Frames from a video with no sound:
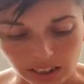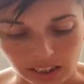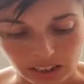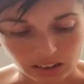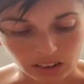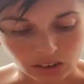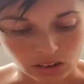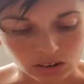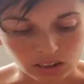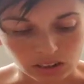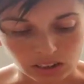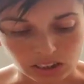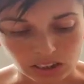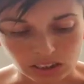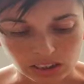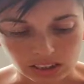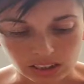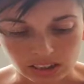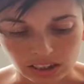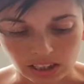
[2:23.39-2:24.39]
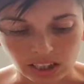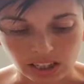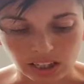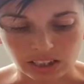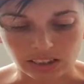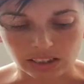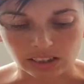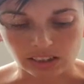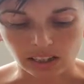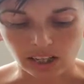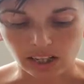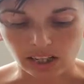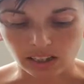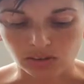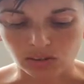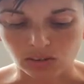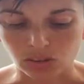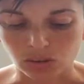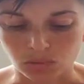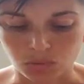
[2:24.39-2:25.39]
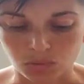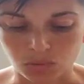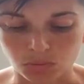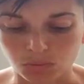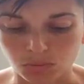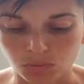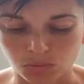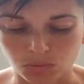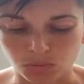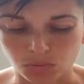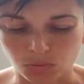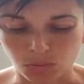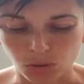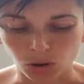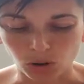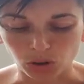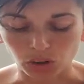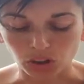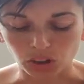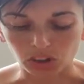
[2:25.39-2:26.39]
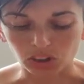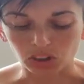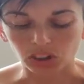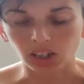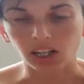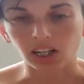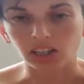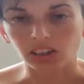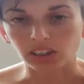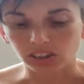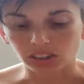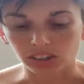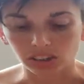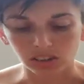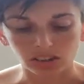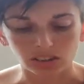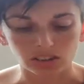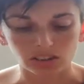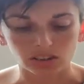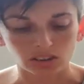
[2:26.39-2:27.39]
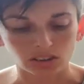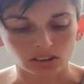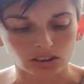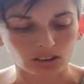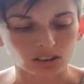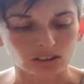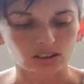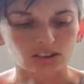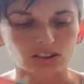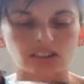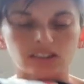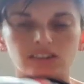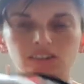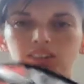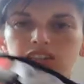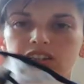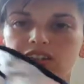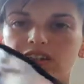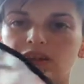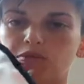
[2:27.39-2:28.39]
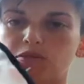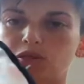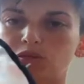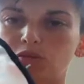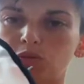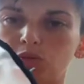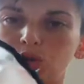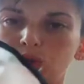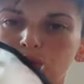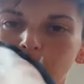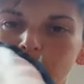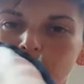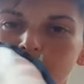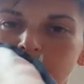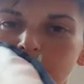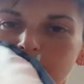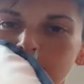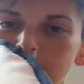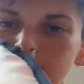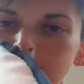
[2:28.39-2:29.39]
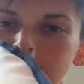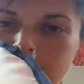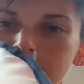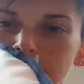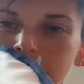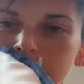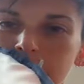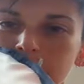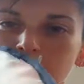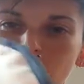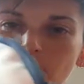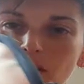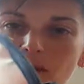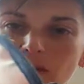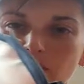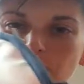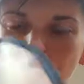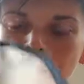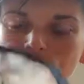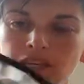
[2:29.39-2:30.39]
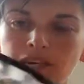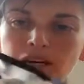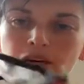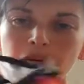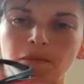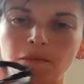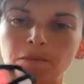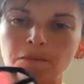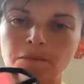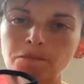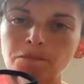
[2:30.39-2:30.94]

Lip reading: I had those in either side, and some more cheer chargers. You can see the empty rubbish packets in there still, I've not emptied it yet,